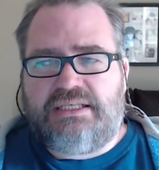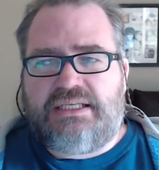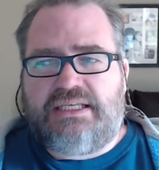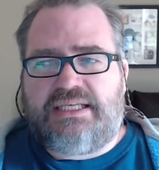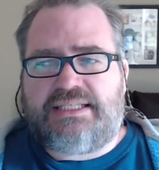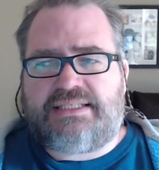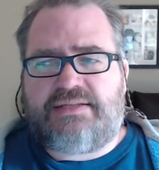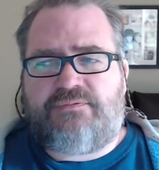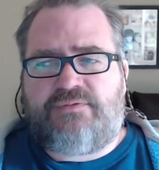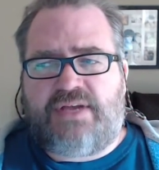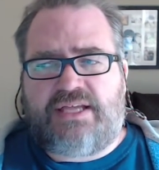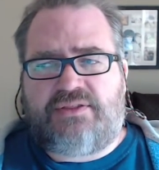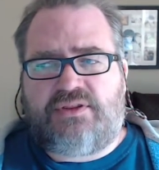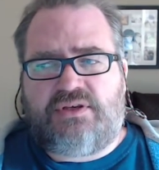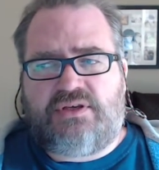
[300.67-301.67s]
is the
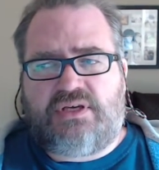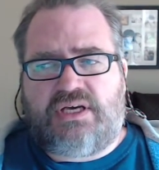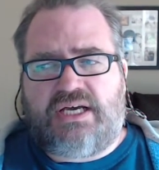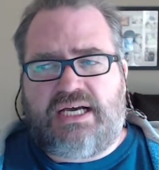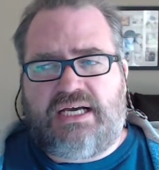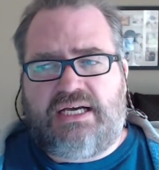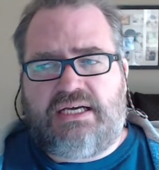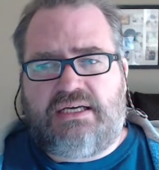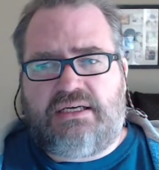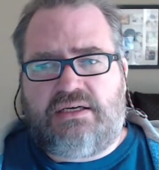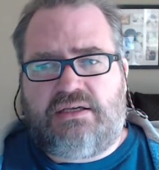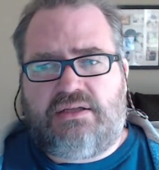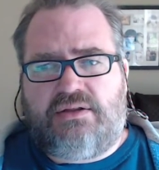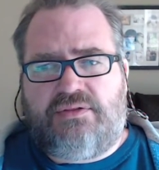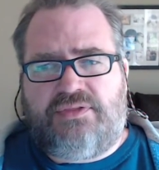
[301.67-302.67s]
fact that
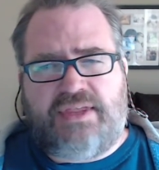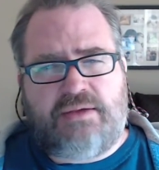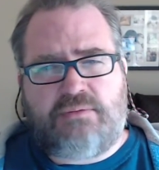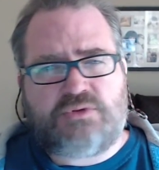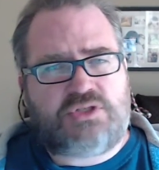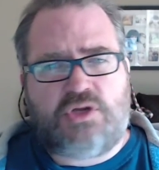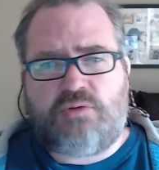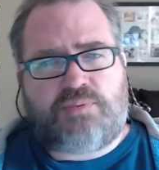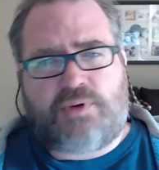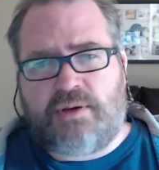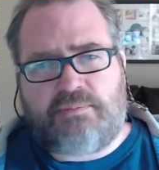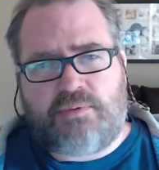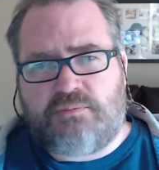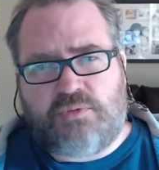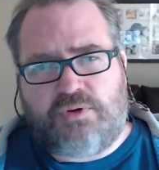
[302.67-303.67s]
there was no
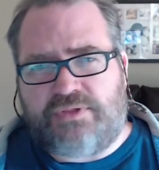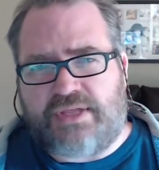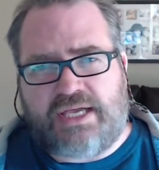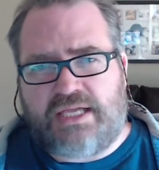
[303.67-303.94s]
problem with that